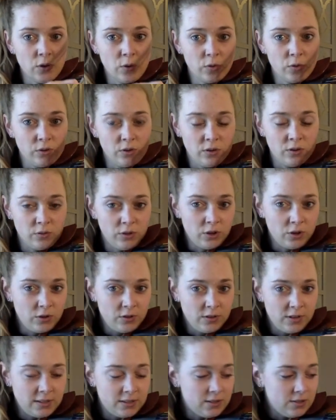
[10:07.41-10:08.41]
So you don't
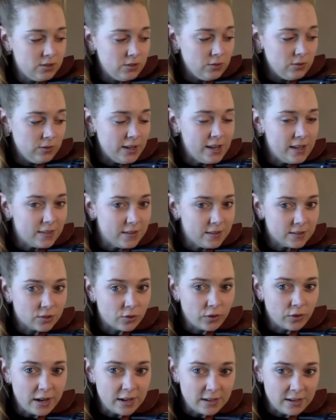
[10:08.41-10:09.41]
need to do like this
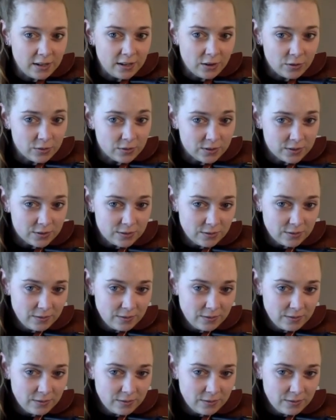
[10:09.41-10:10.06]
grandiose,